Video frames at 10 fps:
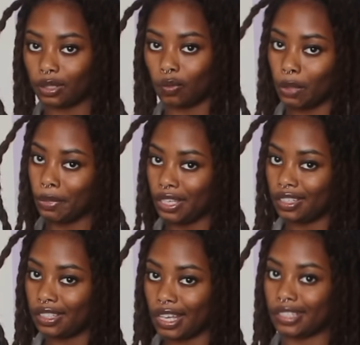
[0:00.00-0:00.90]

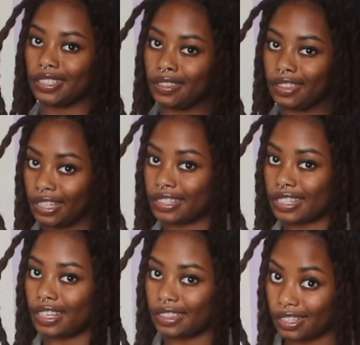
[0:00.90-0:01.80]
women that did things
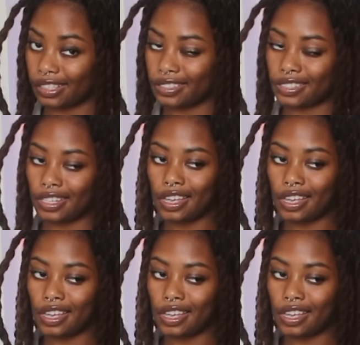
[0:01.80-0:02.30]
like this.